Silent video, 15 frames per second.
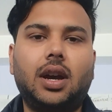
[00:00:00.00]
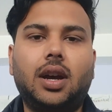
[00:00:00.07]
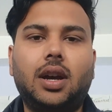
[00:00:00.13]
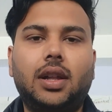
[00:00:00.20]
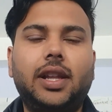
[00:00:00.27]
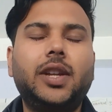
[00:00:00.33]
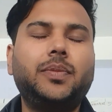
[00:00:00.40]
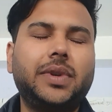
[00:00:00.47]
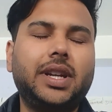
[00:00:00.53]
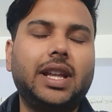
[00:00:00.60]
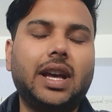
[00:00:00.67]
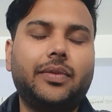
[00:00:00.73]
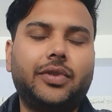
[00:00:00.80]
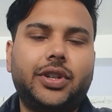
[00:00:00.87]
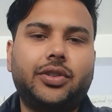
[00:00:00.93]
Let me
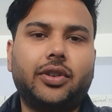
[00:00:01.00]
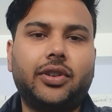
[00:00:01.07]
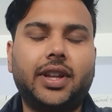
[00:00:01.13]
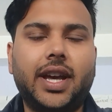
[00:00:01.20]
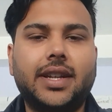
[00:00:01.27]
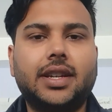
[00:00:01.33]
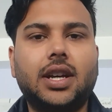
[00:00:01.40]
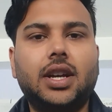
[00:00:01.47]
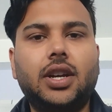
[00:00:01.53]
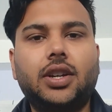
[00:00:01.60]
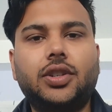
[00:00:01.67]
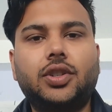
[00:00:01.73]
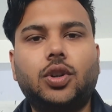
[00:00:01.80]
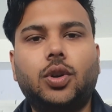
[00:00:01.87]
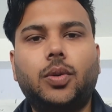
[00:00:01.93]
elaborate on that.
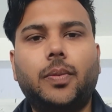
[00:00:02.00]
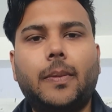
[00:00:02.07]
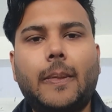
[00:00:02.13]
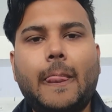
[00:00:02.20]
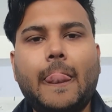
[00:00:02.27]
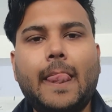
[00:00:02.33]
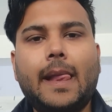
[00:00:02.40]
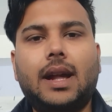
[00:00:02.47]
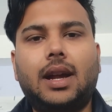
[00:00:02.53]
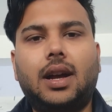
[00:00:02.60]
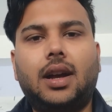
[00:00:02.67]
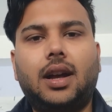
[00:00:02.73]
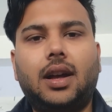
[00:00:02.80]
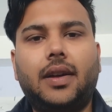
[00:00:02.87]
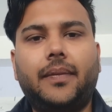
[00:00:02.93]
So
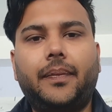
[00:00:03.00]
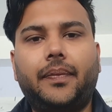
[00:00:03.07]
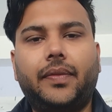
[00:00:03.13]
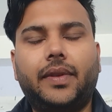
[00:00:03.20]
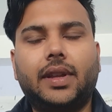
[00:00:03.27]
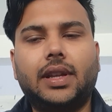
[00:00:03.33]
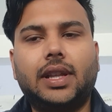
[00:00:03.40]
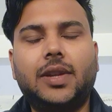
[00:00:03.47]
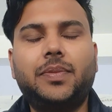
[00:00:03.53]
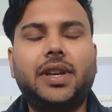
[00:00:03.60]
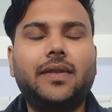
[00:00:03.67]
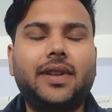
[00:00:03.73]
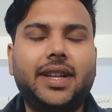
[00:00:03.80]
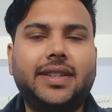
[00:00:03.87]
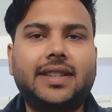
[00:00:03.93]
let me give
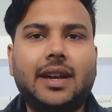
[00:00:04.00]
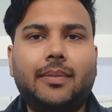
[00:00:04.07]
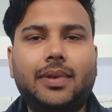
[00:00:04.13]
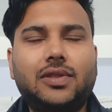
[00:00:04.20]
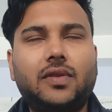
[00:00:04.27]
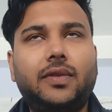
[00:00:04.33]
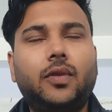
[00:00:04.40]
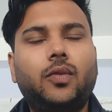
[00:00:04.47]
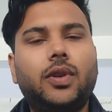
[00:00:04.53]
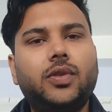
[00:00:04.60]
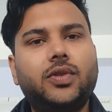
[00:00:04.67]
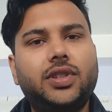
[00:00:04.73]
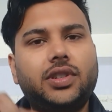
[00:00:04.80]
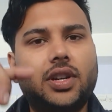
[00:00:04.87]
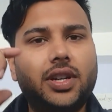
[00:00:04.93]
an example. So if you want to
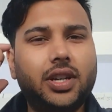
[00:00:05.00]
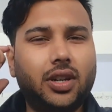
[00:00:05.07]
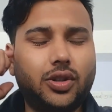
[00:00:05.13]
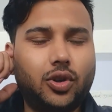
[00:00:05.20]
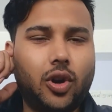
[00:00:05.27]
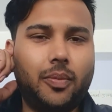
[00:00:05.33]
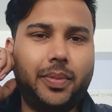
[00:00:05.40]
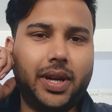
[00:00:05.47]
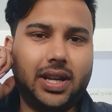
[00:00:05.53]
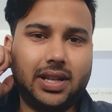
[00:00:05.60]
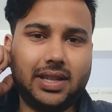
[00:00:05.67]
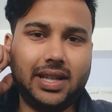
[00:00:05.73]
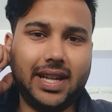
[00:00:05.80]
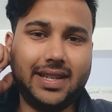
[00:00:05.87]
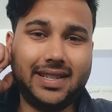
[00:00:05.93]
study a topic,
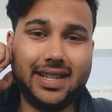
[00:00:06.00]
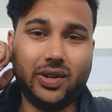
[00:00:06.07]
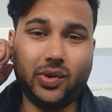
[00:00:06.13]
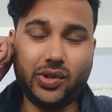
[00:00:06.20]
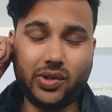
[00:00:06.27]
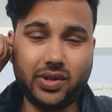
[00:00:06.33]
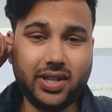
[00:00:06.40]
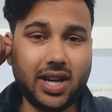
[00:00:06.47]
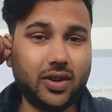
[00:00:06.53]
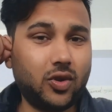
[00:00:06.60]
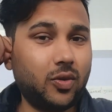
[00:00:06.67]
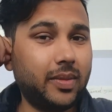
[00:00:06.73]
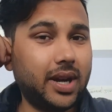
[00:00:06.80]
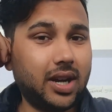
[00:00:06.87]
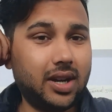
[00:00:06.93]
let's say
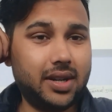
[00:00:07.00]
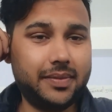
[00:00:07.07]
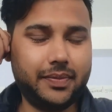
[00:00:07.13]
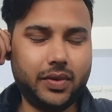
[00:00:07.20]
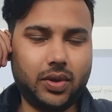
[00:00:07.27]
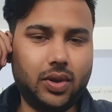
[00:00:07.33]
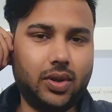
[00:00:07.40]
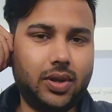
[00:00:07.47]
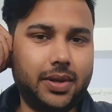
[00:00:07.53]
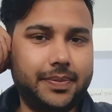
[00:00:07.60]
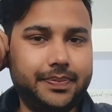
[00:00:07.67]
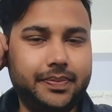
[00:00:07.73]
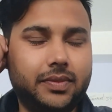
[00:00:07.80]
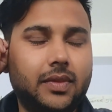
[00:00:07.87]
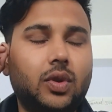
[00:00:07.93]
osteosarcoma or
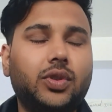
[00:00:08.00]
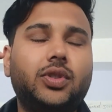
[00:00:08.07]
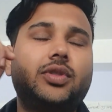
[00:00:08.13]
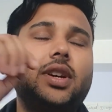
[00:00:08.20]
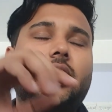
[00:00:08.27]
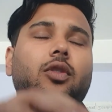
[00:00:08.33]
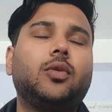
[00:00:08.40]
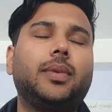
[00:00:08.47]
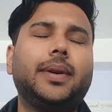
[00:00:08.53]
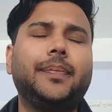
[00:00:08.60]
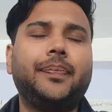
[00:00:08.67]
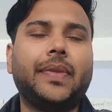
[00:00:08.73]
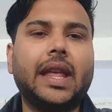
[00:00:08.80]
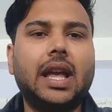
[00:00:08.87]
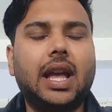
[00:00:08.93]

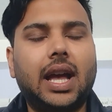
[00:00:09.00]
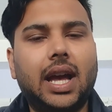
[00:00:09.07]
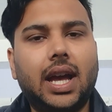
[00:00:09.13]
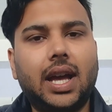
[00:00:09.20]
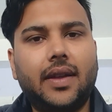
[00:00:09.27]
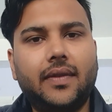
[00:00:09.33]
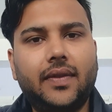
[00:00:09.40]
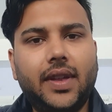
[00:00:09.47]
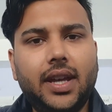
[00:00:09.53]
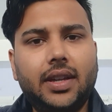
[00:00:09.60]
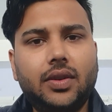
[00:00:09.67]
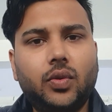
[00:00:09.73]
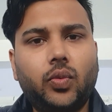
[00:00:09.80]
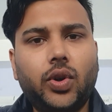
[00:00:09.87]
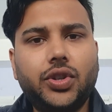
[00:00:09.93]
osteosarcoma,
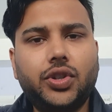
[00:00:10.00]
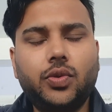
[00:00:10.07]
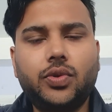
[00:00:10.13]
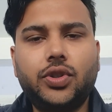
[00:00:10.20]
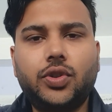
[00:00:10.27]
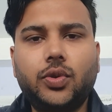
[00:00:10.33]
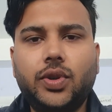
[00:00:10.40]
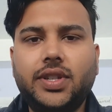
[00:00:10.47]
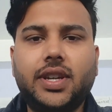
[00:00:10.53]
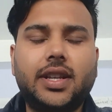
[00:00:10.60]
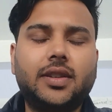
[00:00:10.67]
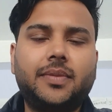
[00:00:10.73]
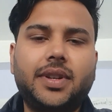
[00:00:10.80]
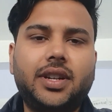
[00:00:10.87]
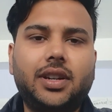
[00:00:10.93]
then what you would do is,
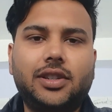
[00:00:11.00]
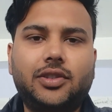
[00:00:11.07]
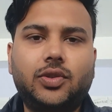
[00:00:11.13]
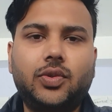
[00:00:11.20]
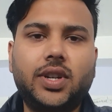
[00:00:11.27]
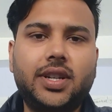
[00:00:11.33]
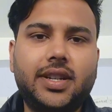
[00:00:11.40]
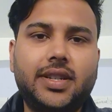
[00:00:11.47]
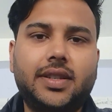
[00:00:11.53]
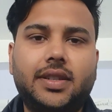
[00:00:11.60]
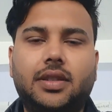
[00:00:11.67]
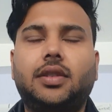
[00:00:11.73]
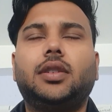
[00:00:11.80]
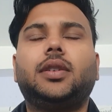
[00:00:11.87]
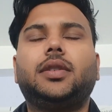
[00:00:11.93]
as a medical student, is
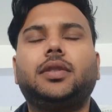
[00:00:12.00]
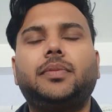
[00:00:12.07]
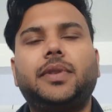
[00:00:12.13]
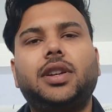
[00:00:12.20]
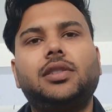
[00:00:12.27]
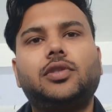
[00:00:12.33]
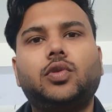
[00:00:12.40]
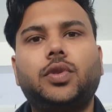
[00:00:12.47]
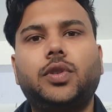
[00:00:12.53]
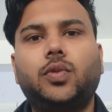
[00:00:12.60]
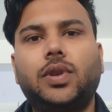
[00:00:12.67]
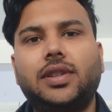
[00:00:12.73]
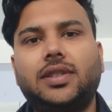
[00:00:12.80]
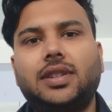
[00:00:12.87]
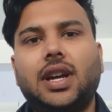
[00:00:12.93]
the medical student
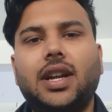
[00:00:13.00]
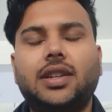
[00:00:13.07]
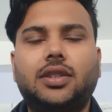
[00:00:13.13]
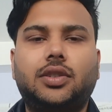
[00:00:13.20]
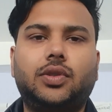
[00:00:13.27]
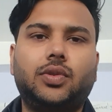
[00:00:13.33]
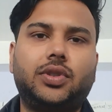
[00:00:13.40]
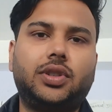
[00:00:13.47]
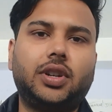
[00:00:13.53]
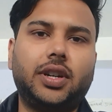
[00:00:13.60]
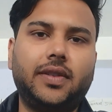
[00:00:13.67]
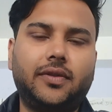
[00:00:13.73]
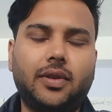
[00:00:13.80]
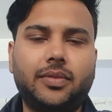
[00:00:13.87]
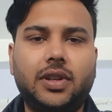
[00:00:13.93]
will start to study
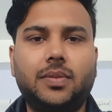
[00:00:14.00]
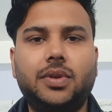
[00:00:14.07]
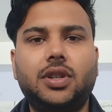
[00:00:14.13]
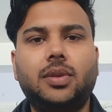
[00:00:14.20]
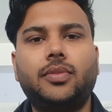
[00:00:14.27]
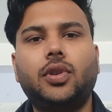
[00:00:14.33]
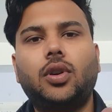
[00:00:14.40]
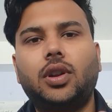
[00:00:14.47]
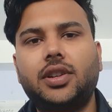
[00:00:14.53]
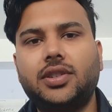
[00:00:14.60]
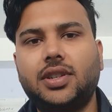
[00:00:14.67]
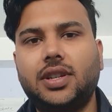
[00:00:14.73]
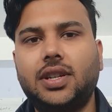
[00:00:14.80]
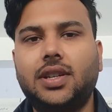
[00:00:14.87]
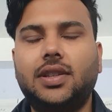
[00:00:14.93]
from the
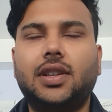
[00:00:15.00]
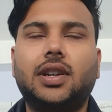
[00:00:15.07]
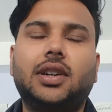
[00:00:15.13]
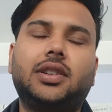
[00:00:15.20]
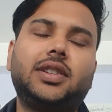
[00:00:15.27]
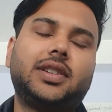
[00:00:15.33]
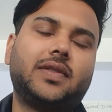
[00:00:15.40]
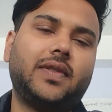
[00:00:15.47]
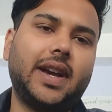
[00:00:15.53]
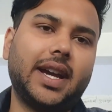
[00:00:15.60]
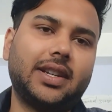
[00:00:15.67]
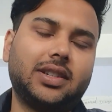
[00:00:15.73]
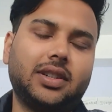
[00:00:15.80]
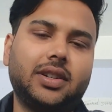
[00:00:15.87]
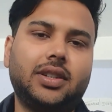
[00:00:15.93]
epidemiology, the risk
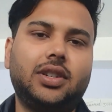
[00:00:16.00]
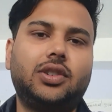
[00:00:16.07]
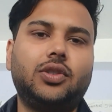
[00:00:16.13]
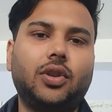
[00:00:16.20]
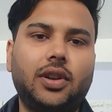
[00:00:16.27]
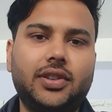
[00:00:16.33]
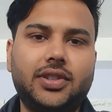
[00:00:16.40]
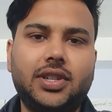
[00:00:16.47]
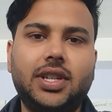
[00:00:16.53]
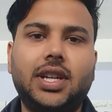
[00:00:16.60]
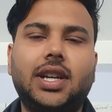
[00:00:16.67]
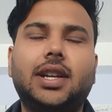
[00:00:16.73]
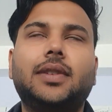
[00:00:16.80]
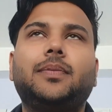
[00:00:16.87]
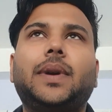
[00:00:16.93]
factor, etiology,
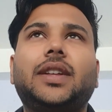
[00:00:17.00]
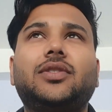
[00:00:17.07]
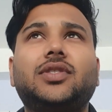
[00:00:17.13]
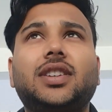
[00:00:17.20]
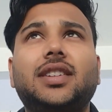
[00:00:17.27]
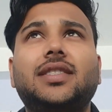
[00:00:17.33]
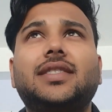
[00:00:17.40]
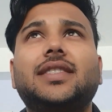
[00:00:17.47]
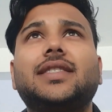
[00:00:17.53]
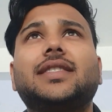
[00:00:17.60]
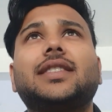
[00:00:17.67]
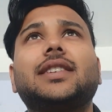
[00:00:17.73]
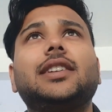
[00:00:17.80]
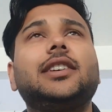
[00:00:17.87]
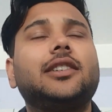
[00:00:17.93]

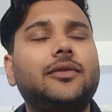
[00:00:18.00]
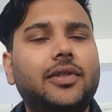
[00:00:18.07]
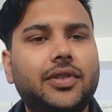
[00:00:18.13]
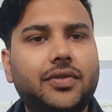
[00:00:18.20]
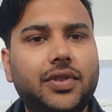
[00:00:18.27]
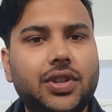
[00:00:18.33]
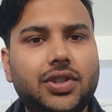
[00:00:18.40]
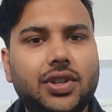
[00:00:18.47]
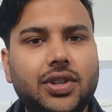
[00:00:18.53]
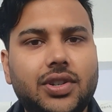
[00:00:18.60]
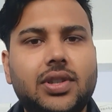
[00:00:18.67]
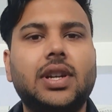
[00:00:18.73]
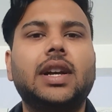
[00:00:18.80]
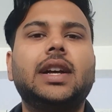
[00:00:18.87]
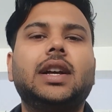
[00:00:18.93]
pathogenesis, clinical
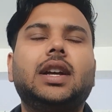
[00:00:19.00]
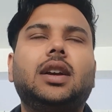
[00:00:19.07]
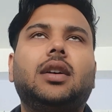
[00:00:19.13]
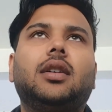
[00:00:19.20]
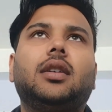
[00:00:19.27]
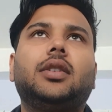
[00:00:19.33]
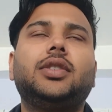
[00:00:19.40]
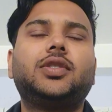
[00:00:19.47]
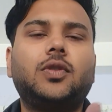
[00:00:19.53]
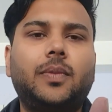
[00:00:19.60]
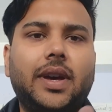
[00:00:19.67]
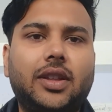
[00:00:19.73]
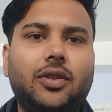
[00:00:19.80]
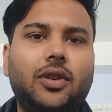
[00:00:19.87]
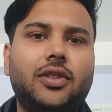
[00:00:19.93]
features,
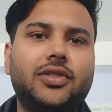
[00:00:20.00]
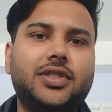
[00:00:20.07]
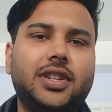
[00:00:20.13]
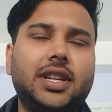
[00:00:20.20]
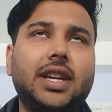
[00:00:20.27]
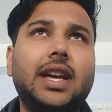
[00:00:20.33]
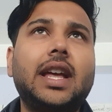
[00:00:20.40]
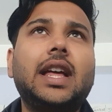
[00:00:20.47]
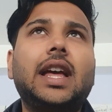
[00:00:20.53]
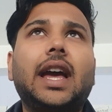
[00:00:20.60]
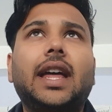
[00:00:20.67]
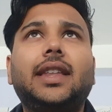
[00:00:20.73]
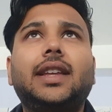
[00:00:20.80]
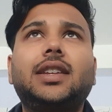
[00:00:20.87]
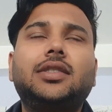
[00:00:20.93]
histopathology,
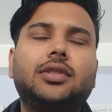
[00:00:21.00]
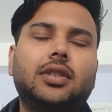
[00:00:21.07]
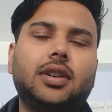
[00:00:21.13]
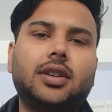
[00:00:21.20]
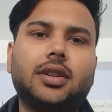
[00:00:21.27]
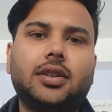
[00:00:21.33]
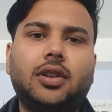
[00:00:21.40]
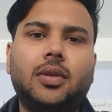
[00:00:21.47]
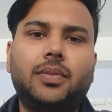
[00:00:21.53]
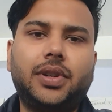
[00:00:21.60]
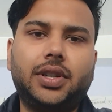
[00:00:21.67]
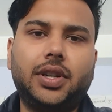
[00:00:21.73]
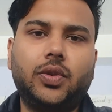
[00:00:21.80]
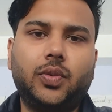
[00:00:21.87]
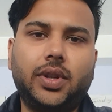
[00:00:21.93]
and then
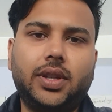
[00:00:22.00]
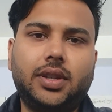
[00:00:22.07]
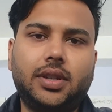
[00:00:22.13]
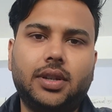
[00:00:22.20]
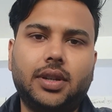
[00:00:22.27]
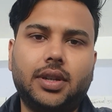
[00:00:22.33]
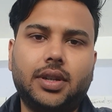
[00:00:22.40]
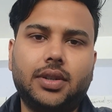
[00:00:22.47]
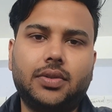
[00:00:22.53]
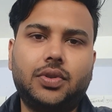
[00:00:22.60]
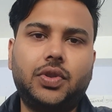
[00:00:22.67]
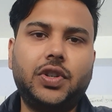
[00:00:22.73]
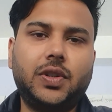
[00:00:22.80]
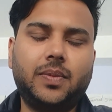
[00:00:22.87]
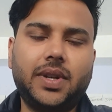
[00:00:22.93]
complete it with
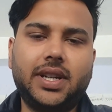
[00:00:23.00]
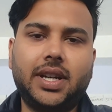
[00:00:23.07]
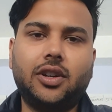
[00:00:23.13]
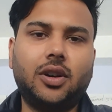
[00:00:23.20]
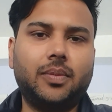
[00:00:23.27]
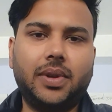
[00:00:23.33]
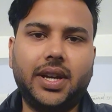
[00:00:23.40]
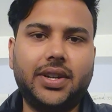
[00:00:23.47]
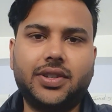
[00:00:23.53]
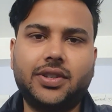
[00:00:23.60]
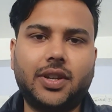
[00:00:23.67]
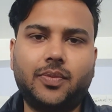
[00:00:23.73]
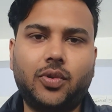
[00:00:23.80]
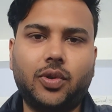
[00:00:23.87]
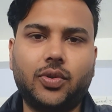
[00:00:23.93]
treatment and complications
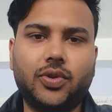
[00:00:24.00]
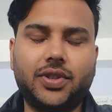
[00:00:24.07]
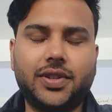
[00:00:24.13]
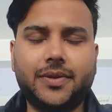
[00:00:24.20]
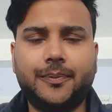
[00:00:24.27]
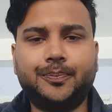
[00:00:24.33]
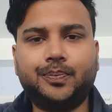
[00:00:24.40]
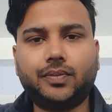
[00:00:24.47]
and prognosis.